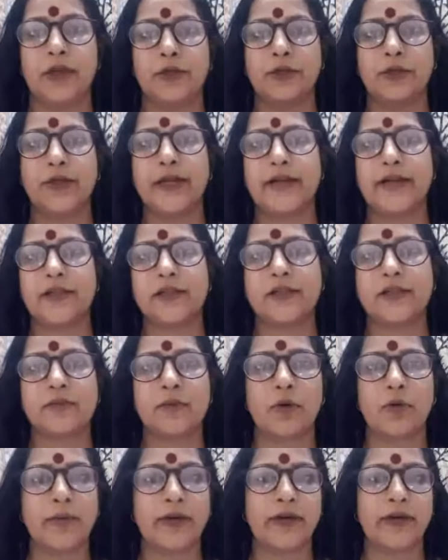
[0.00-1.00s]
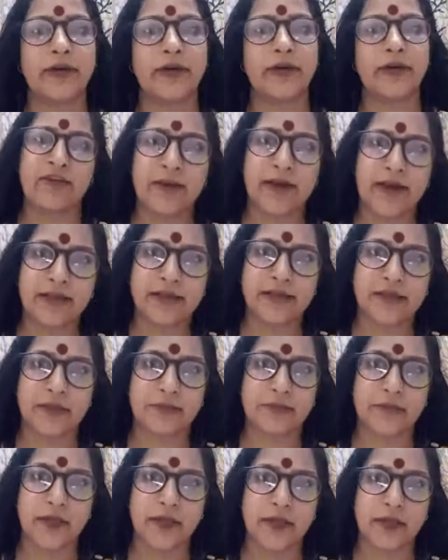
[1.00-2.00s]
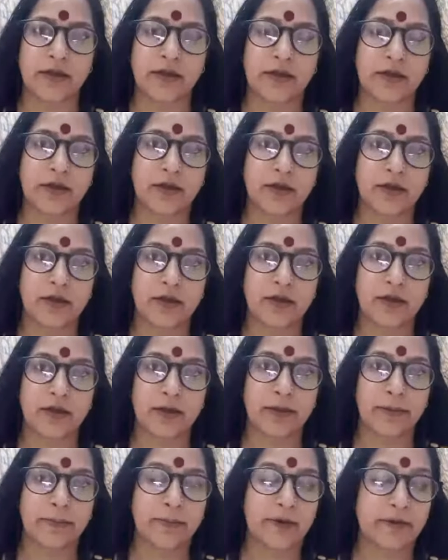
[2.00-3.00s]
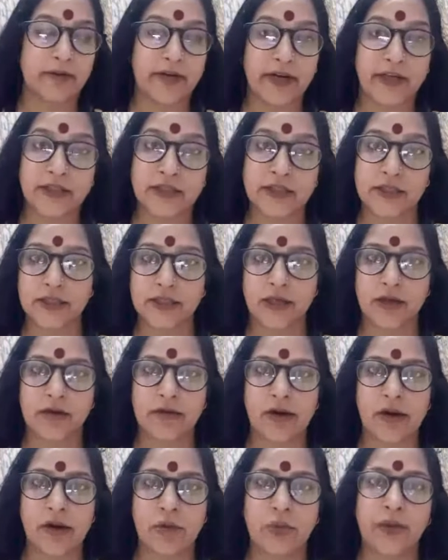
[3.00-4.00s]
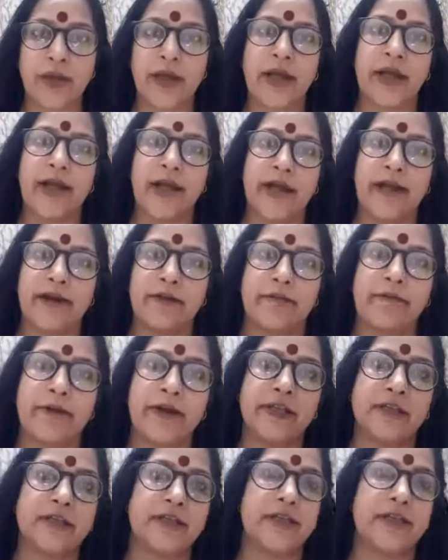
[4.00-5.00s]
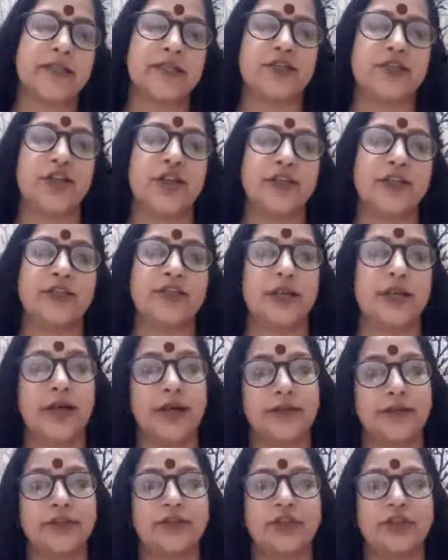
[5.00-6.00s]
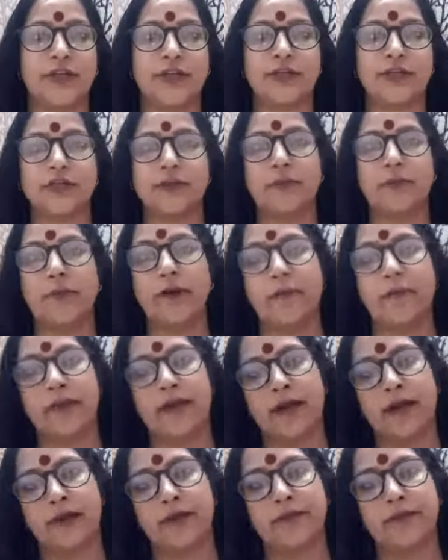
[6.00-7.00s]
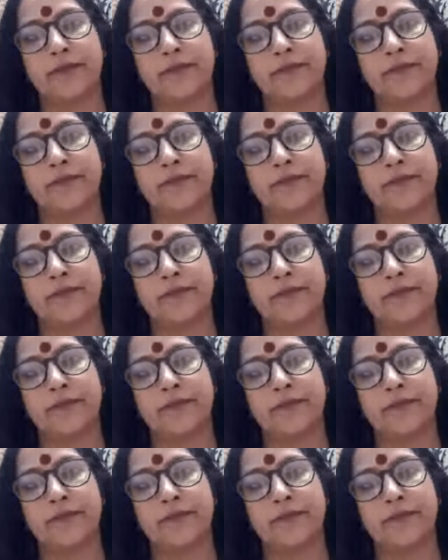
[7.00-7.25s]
Today, at this moment, I've planned something, but when I turn around and find the things change, I change my plan.